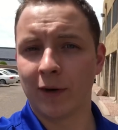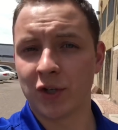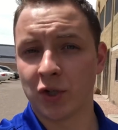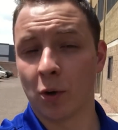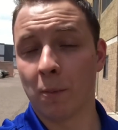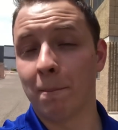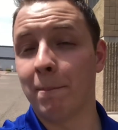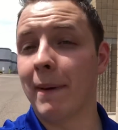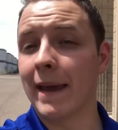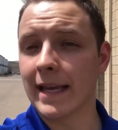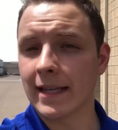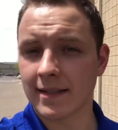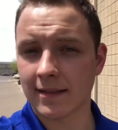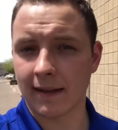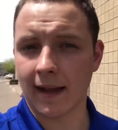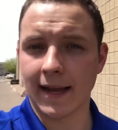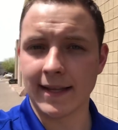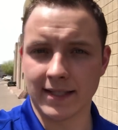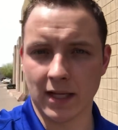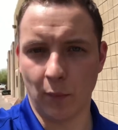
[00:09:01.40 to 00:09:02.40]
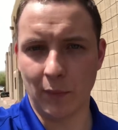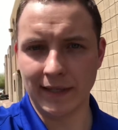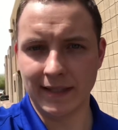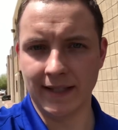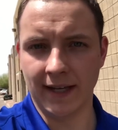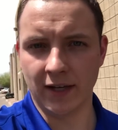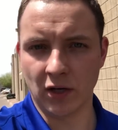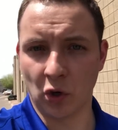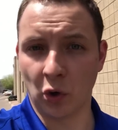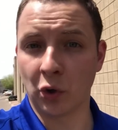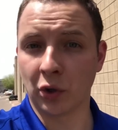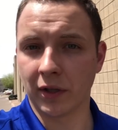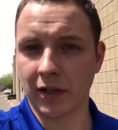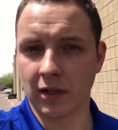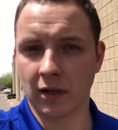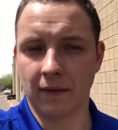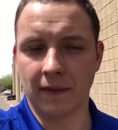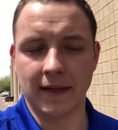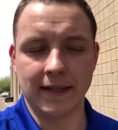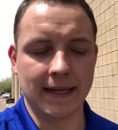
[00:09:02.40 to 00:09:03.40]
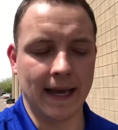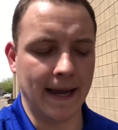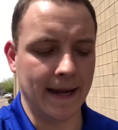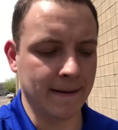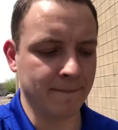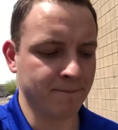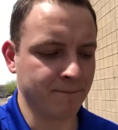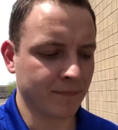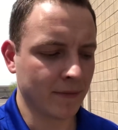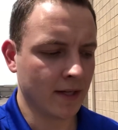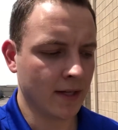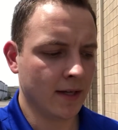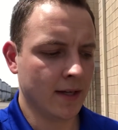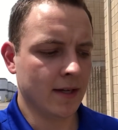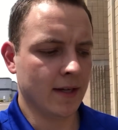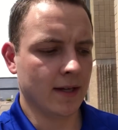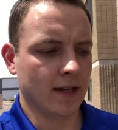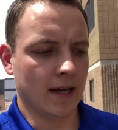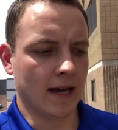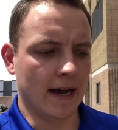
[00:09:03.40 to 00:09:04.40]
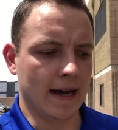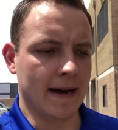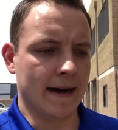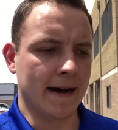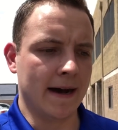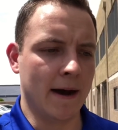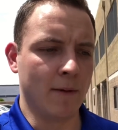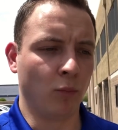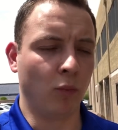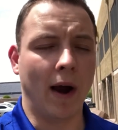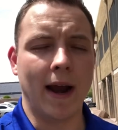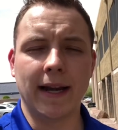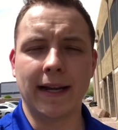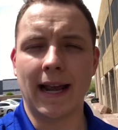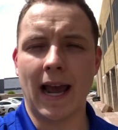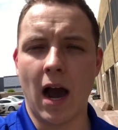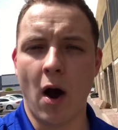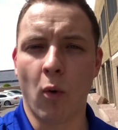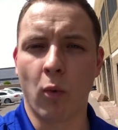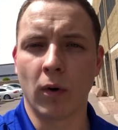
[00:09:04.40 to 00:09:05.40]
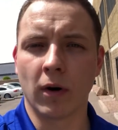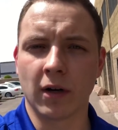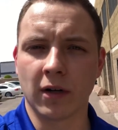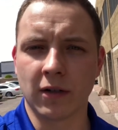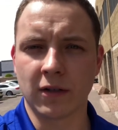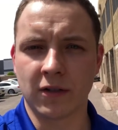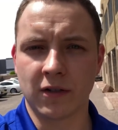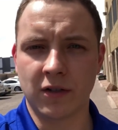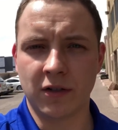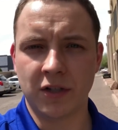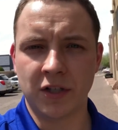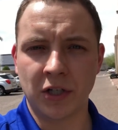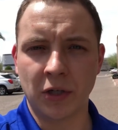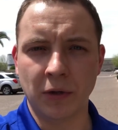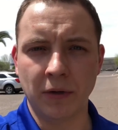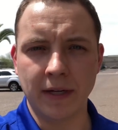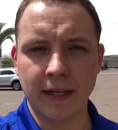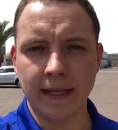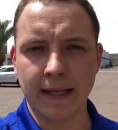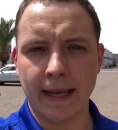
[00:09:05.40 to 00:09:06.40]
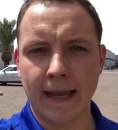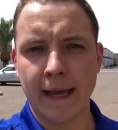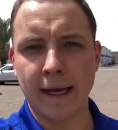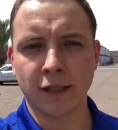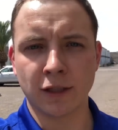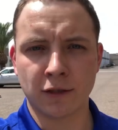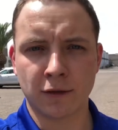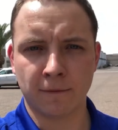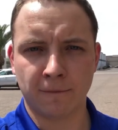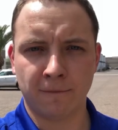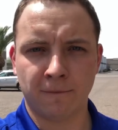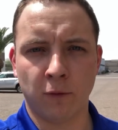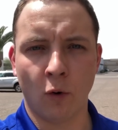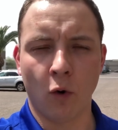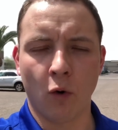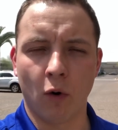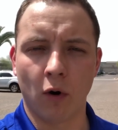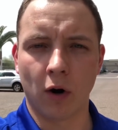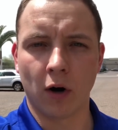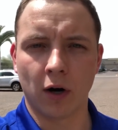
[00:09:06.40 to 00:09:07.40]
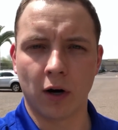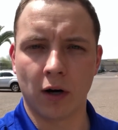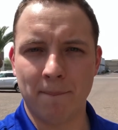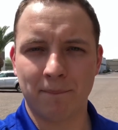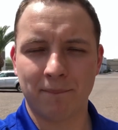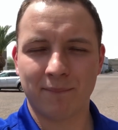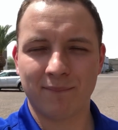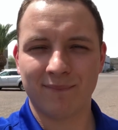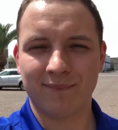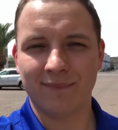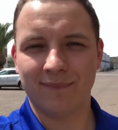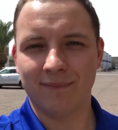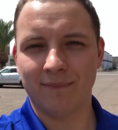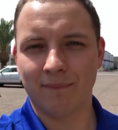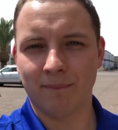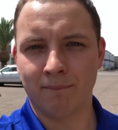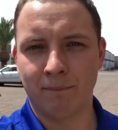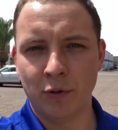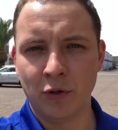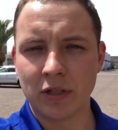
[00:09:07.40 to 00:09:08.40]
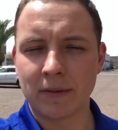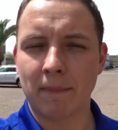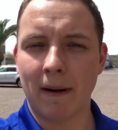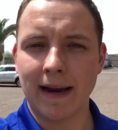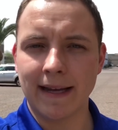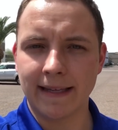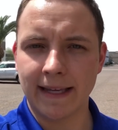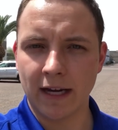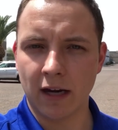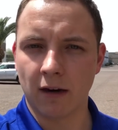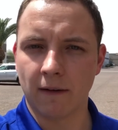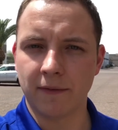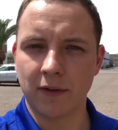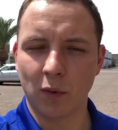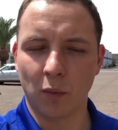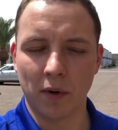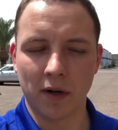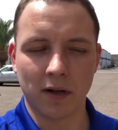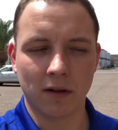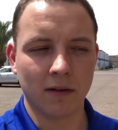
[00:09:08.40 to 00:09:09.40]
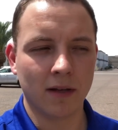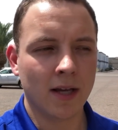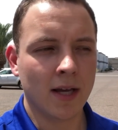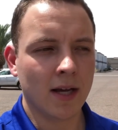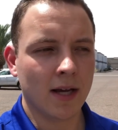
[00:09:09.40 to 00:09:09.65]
original baselines that we did earlier in the day. Right now, we're tuning it for boost by gear, if you will,